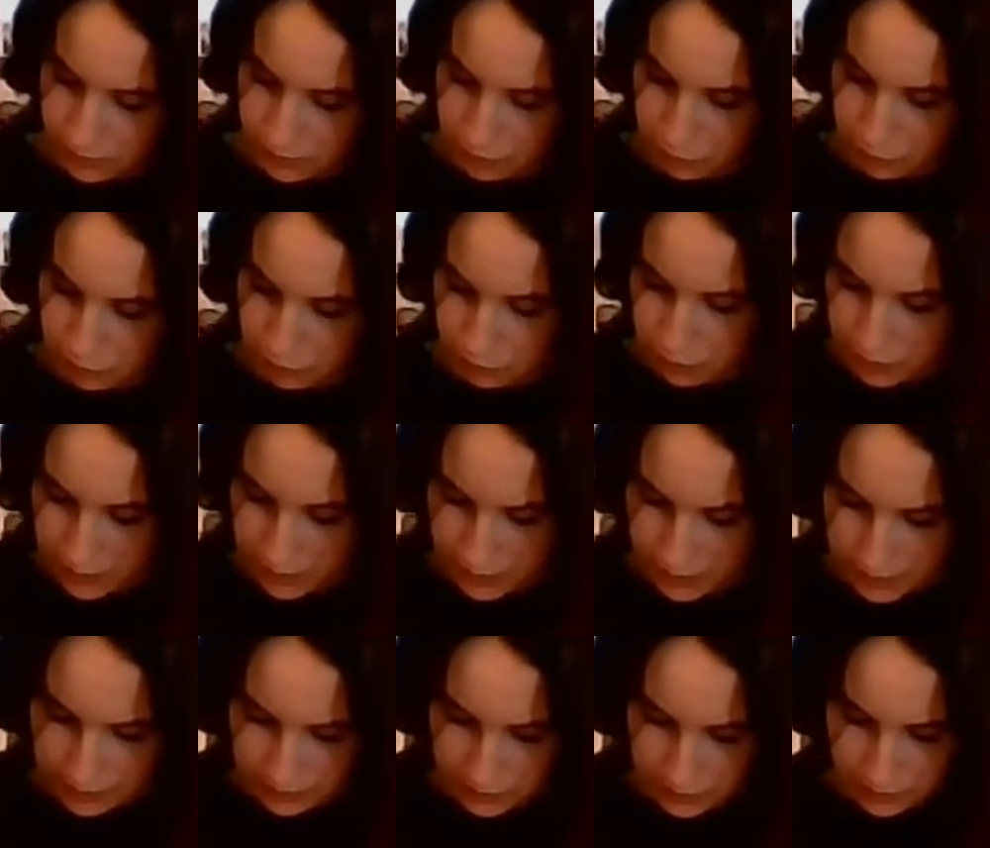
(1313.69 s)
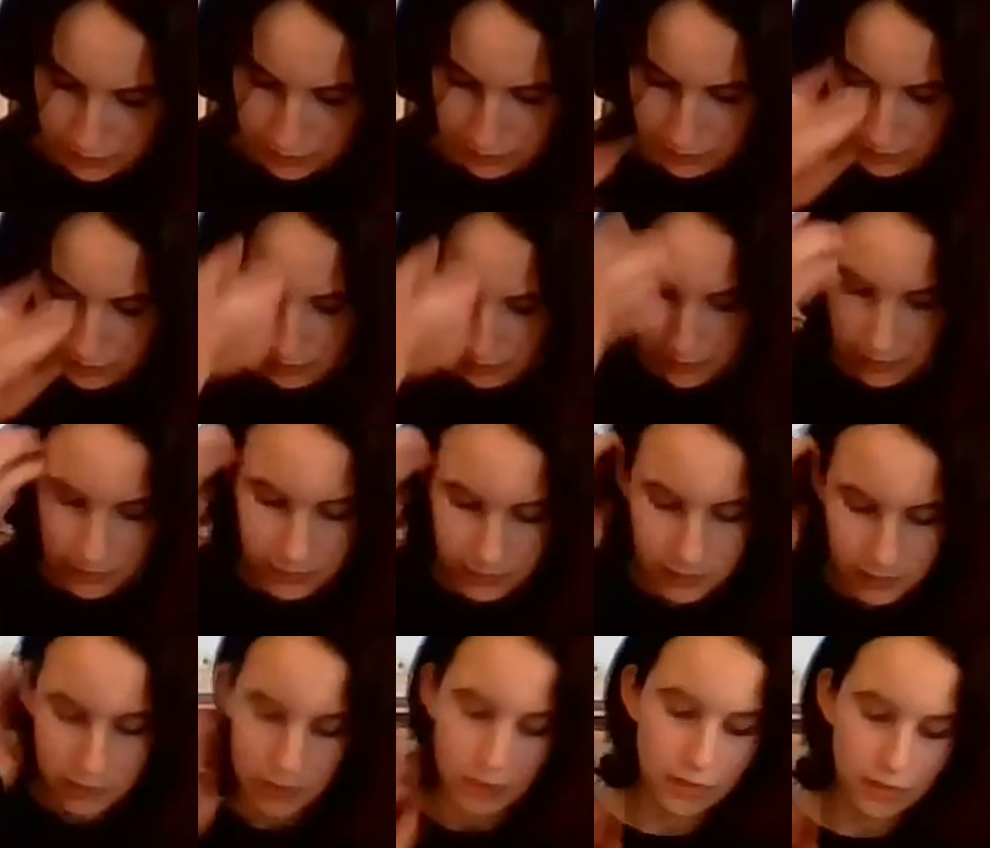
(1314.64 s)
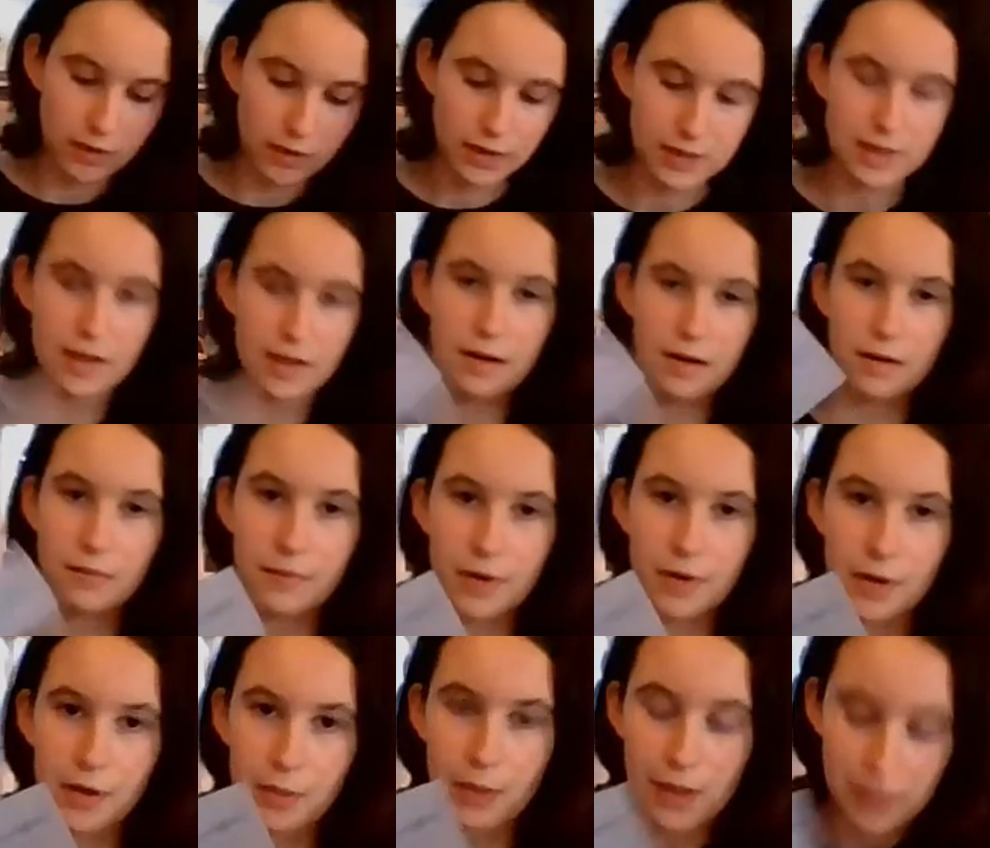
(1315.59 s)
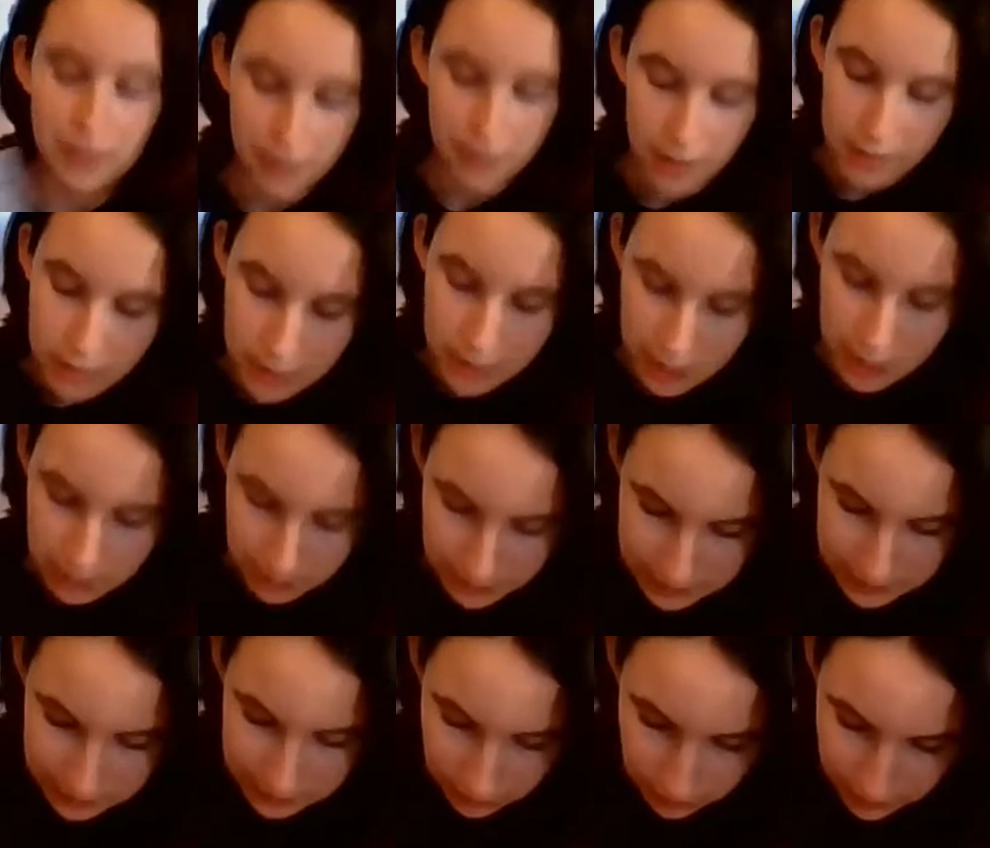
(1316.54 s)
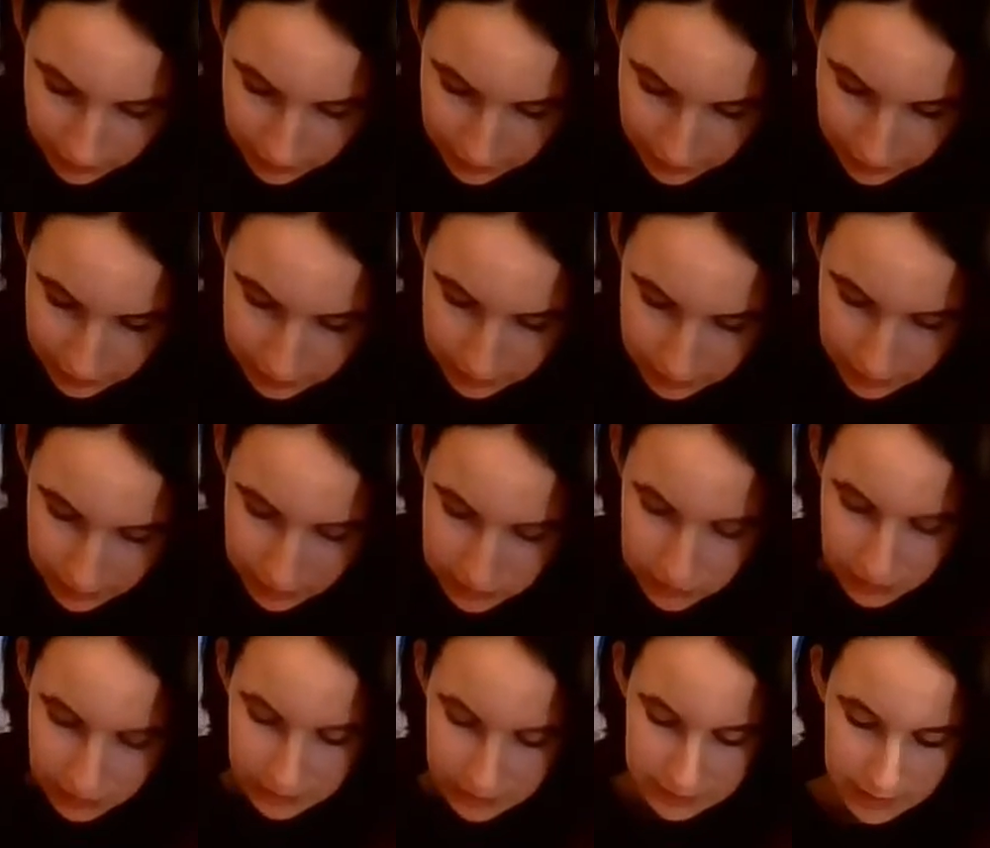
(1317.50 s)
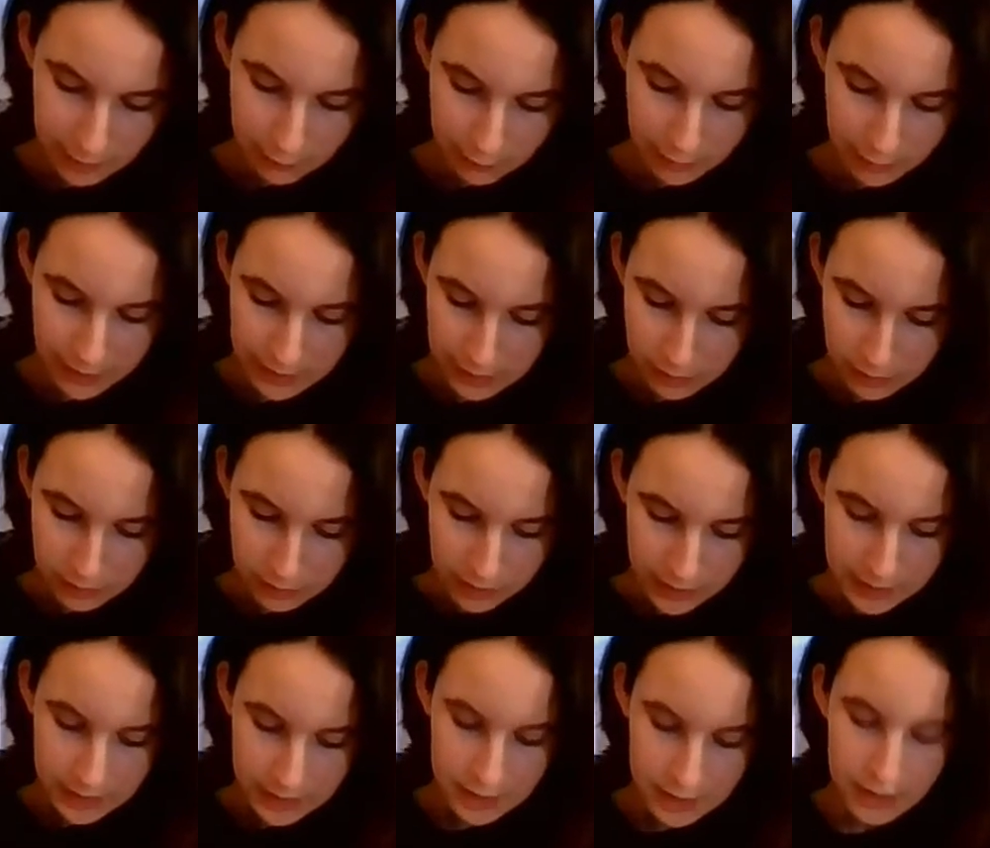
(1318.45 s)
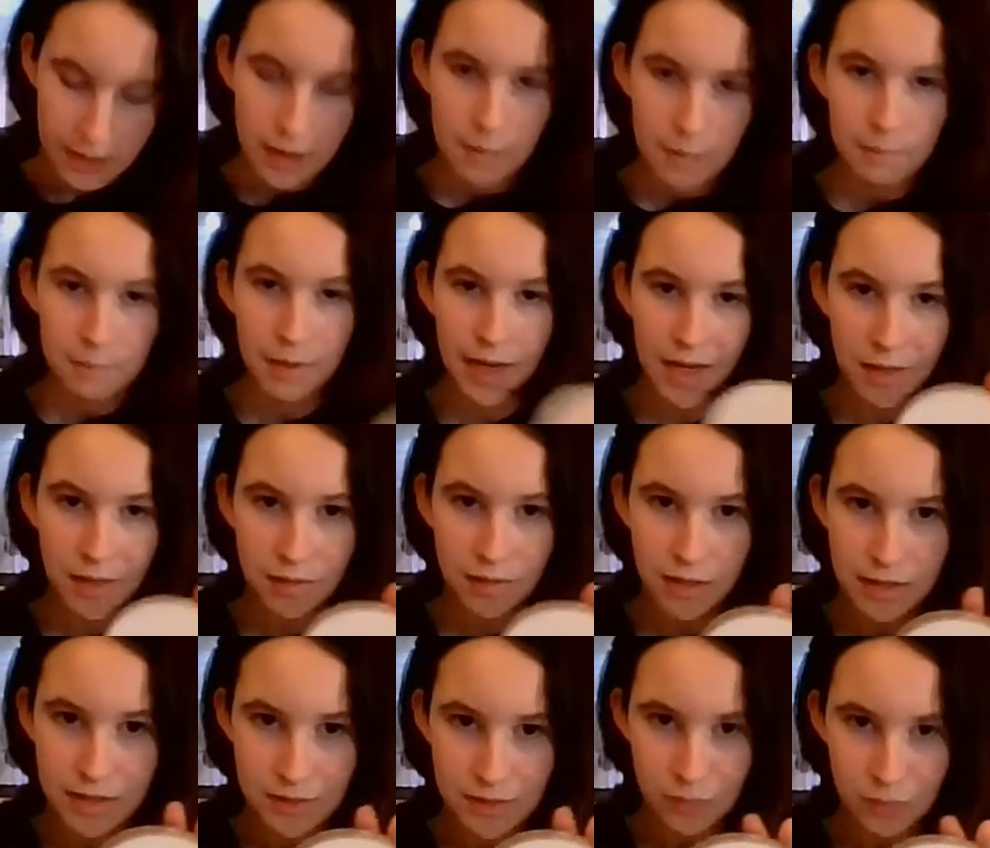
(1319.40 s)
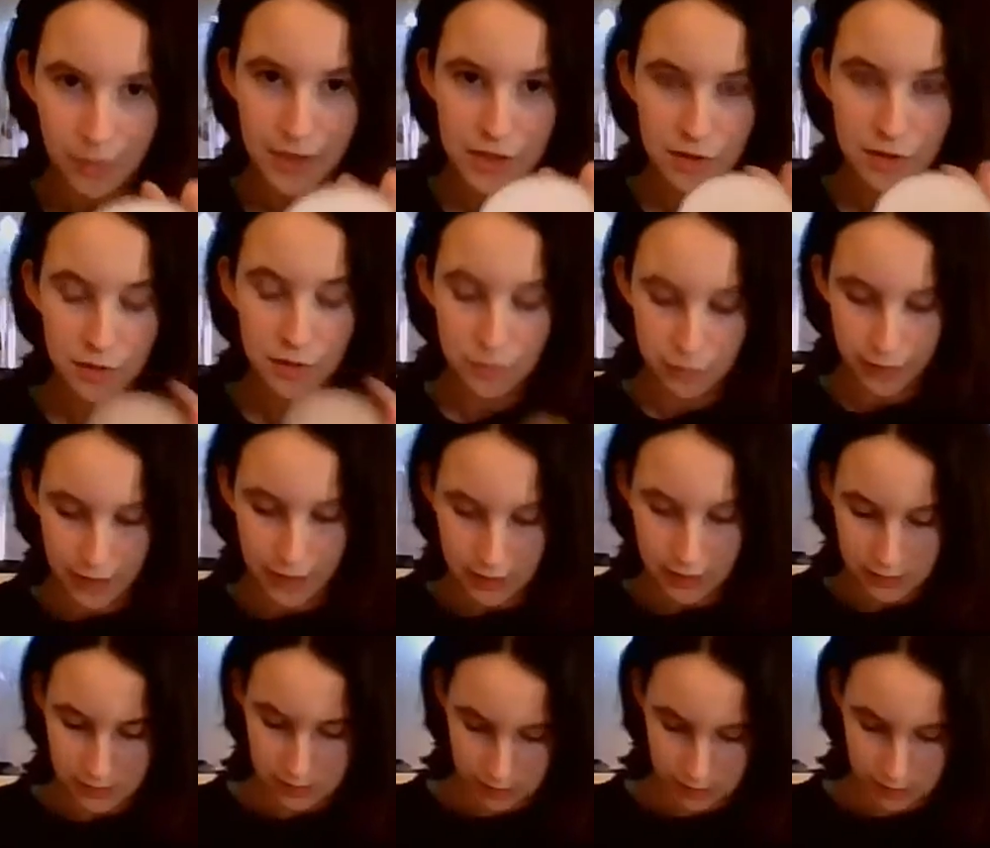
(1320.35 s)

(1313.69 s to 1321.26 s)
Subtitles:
you would need to colour this in very well, and then you press it on here so you can see a faint outline. My outline is way too faint,